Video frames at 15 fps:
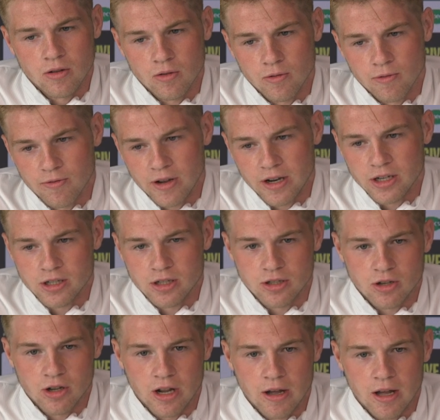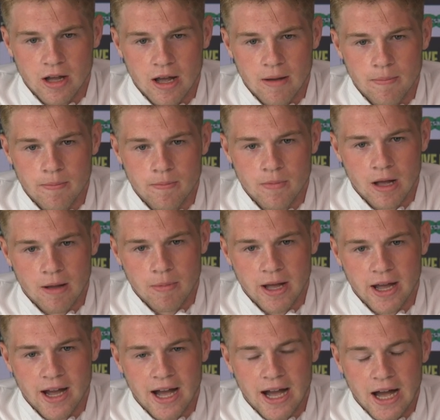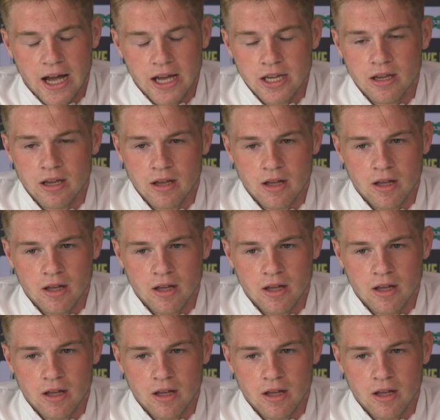you know, finishes on a bit of a high.